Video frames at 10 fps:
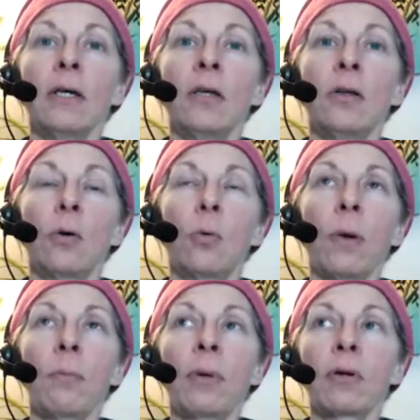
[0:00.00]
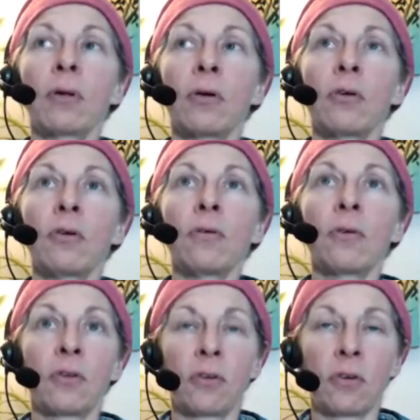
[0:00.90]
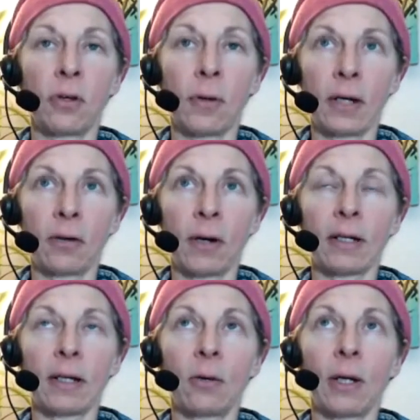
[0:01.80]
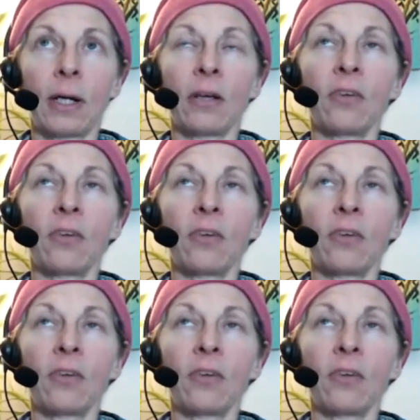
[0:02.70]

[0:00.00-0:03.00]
What parallel universes are you interacting in right now?